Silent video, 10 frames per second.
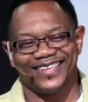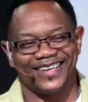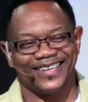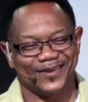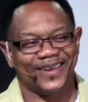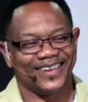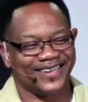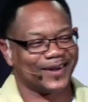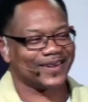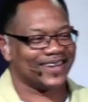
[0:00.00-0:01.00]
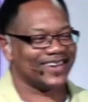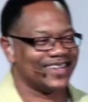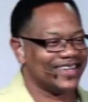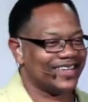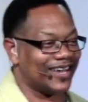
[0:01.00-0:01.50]
You get it. Y'all get it.
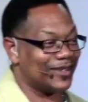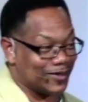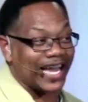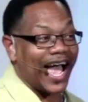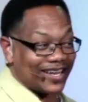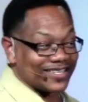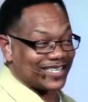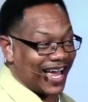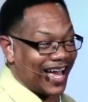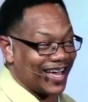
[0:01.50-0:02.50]
Yeah, your sign is a sign.